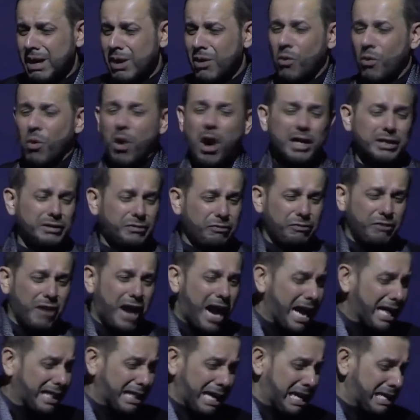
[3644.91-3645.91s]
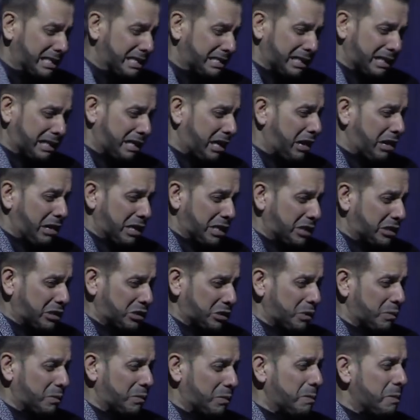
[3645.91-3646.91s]
What father has the courage
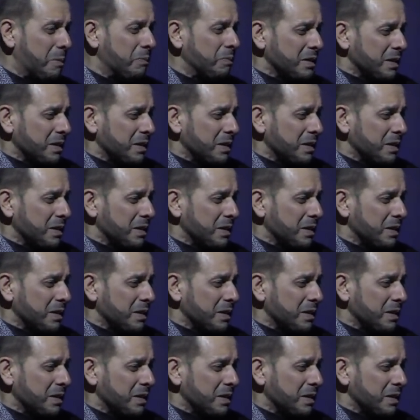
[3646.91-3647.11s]
to